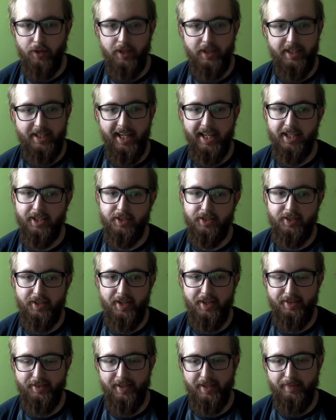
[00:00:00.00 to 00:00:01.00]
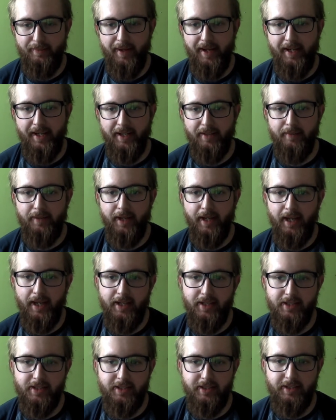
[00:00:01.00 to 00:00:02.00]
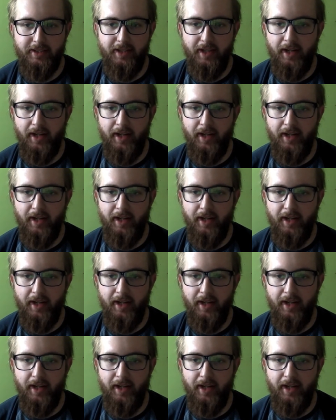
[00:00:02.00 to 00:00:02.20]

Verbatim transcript: in the tech industry is really bad at communication.